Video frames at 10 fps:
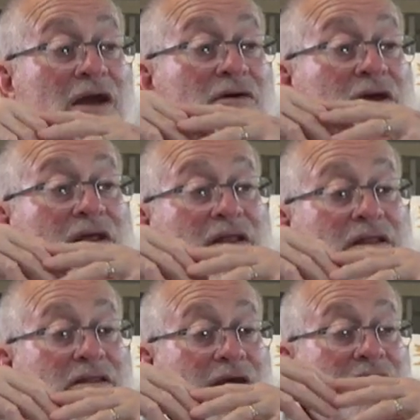Now,
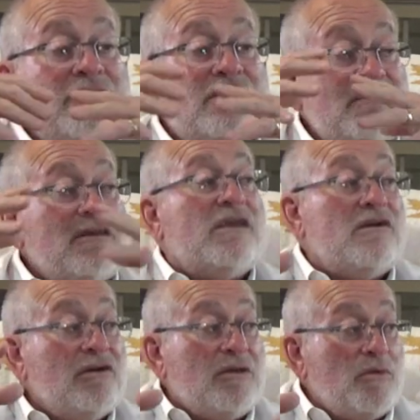that's the
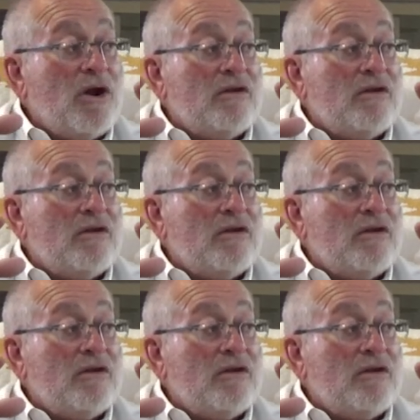security